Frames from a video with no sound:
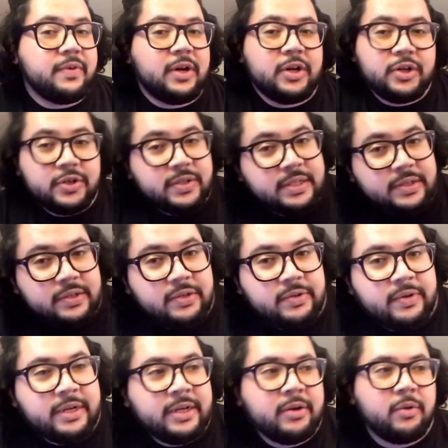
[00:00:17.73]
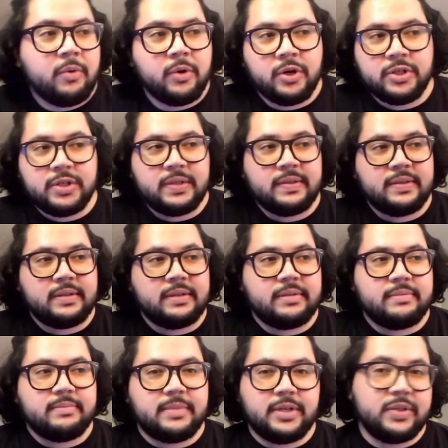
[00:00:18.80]
a nursing student or just
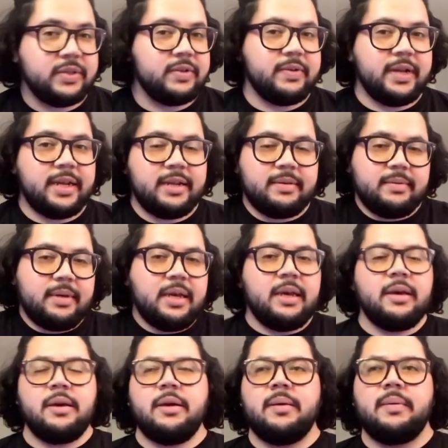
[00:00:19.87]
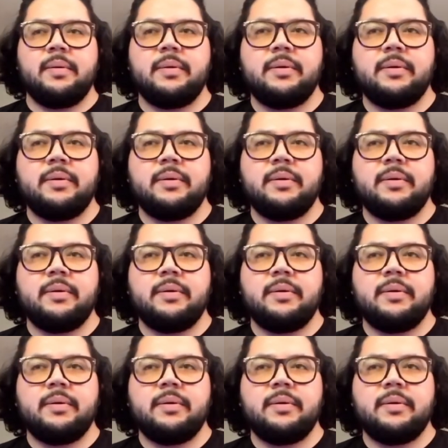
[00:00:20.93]
a student. Uh,